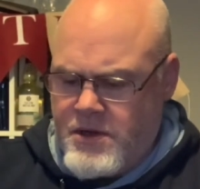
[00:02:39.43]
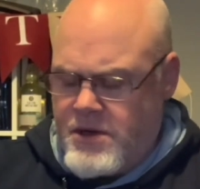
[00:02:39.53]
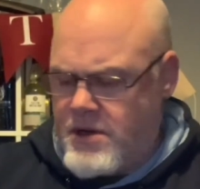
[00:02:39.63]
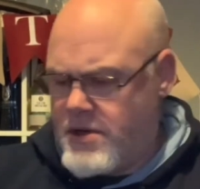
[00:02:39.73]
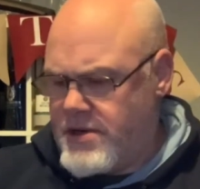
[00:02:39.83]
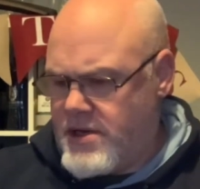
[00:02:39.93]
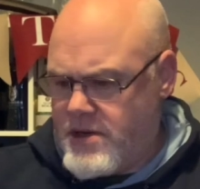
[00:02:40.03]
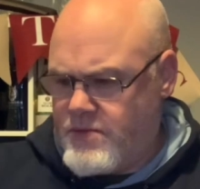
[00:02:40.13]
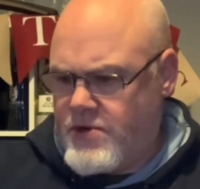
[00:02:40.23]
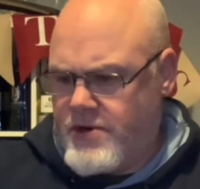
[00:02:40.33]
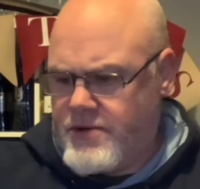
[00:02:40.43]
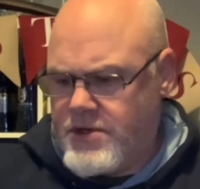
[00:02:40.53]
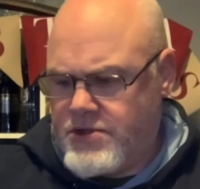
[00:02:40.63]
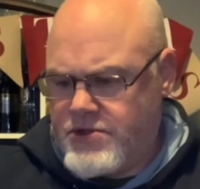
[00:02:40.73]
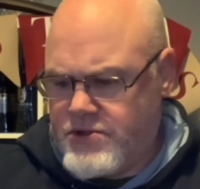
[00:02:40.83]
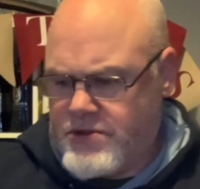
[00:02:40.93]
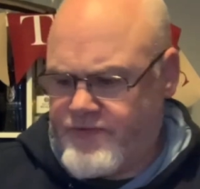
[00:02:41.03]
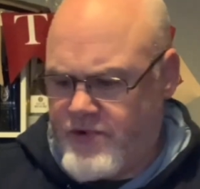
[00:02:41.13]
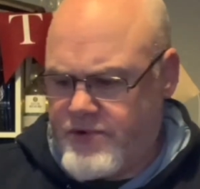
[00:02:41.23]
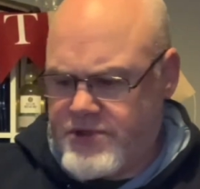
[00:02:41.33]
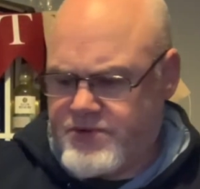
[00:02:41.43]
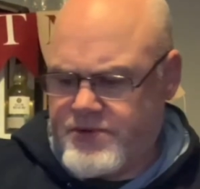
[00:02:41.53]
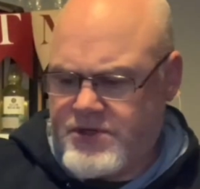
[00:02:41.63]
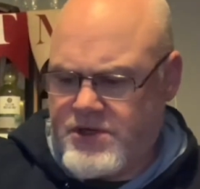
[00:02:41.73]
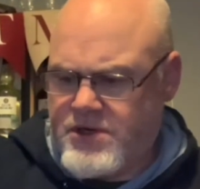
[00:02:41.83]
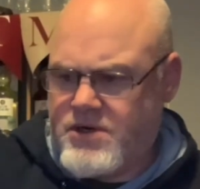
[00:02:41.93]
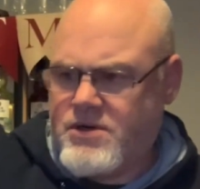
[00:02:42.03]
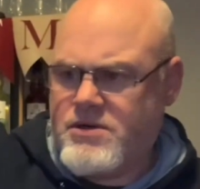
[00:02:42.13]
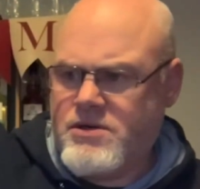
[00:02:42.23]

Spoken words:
then what I'm going to do, I've got this one here.